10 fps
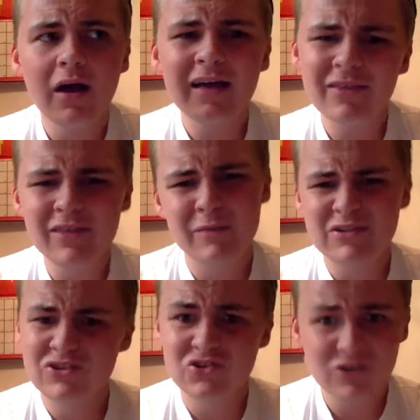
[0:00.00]
I think they
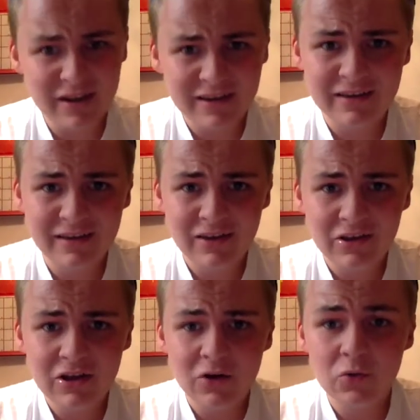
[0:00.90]
missed a trick,
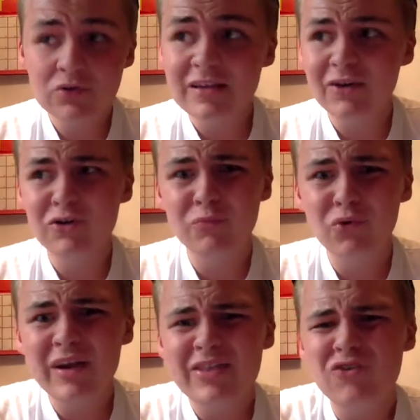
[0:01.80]
you know, because that could have
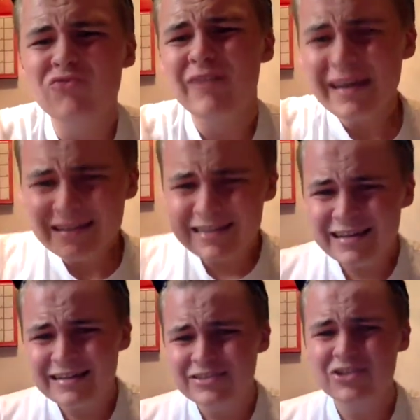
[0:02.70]
brought in the
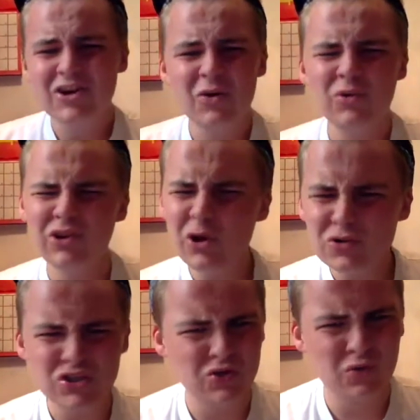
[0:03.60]
ratings. You know,
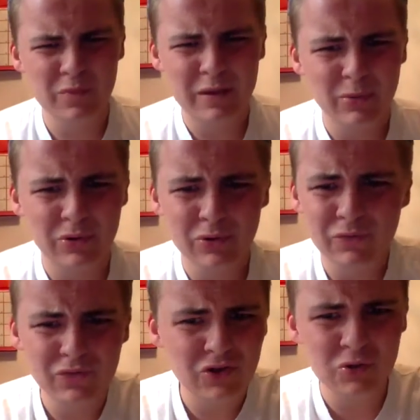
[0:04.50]
loads of young people love
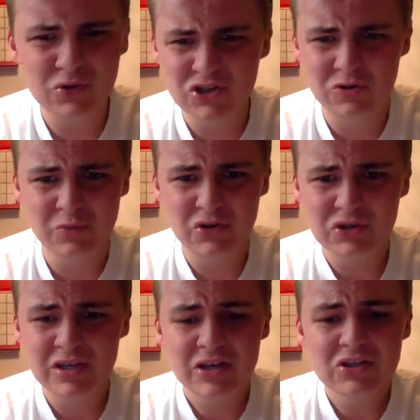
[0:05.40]
YouTubers.
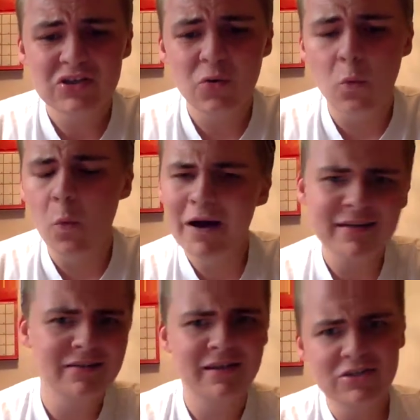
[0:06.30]
So why
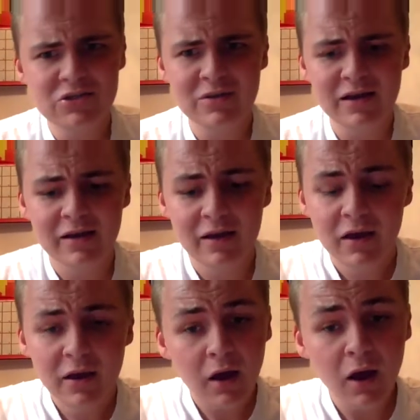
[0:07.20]
didn't they do that?
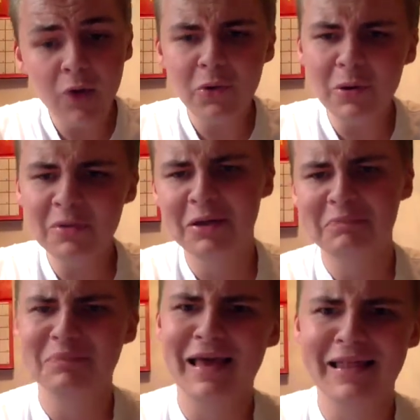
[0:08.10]
Oh,
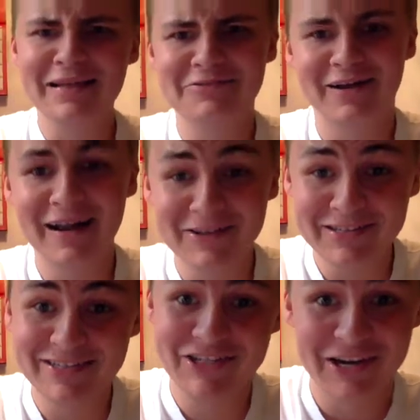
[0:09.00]
yeah, that's right, because
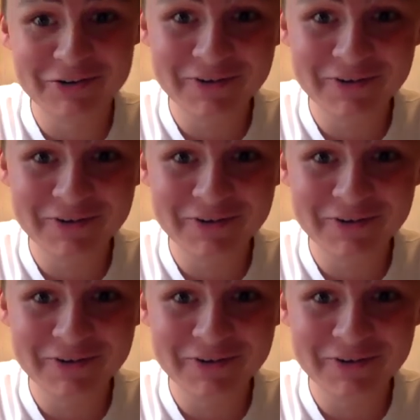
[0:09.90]
it's Channel